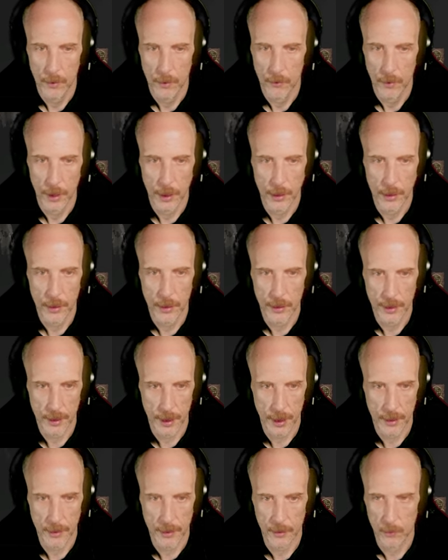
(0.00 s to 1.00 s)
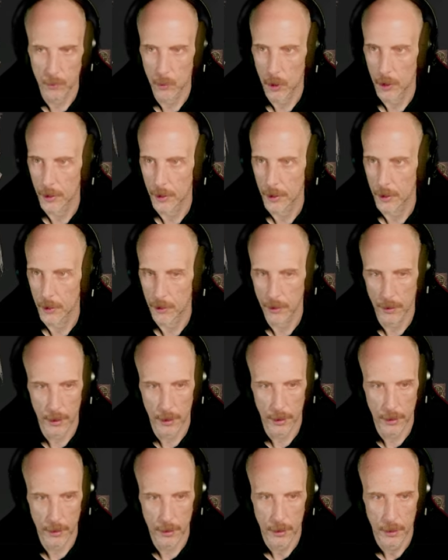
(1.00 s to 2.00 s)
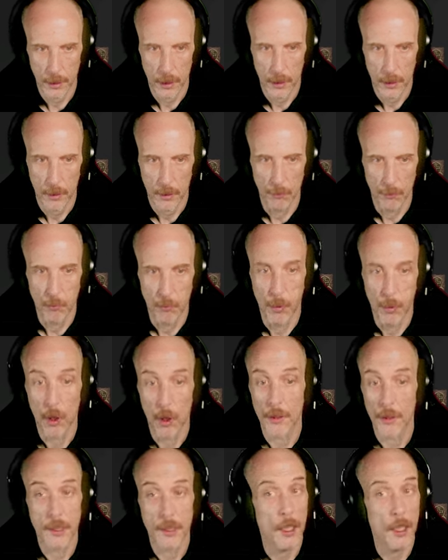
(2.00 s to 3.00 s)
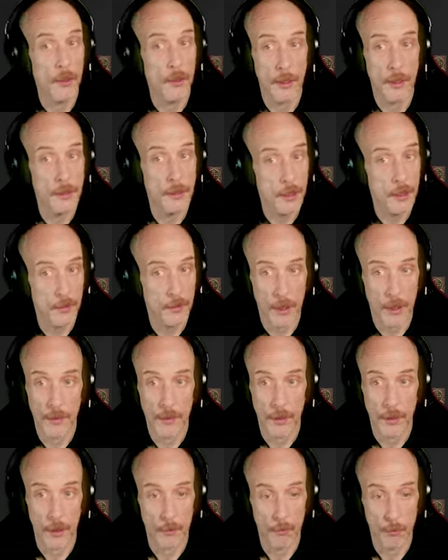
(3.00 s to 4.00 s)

Ranger, Assassin, Warrior, Knight, Boletarian Survivor.